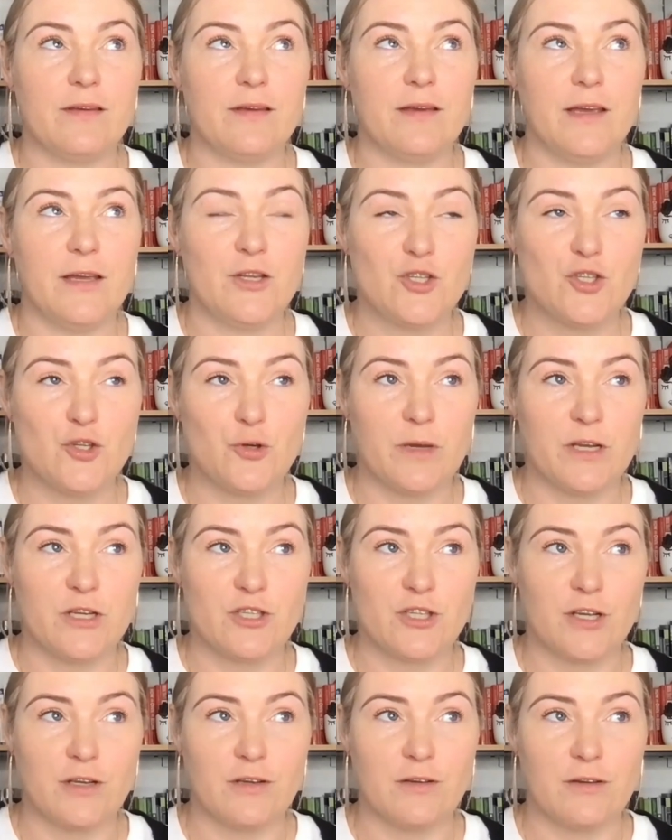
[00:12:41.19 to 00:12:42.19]

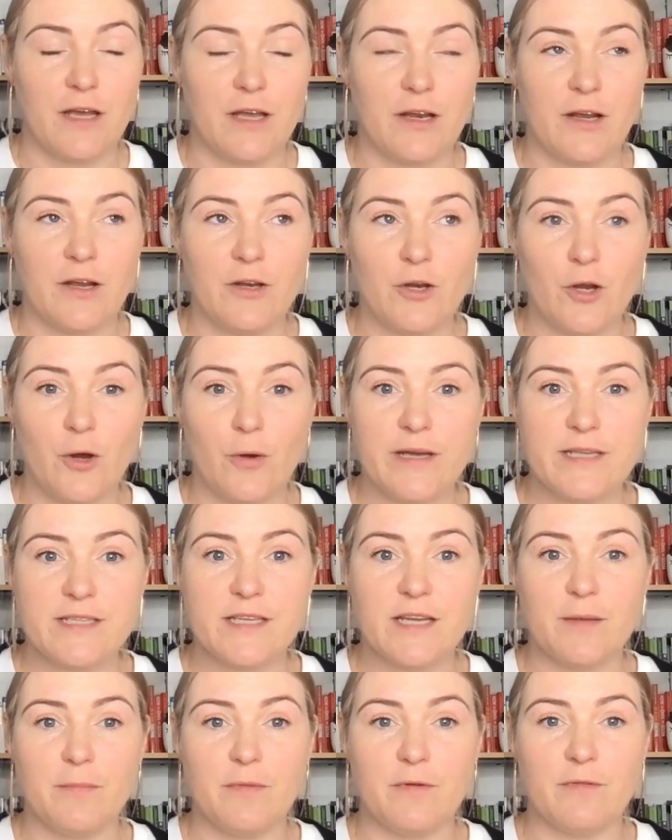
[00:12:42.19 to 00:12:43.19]
intuition, and I know I
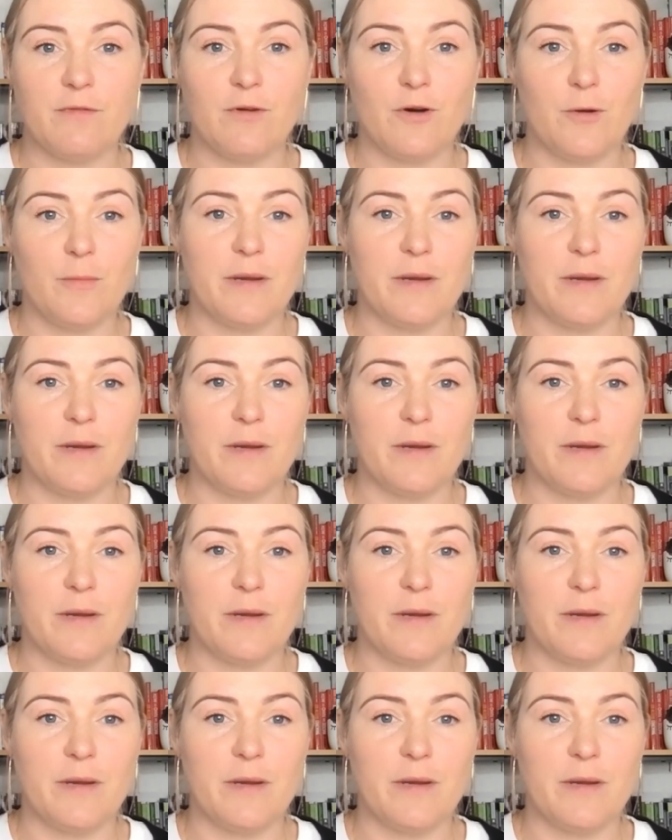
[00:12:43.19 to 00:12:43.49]
said it before,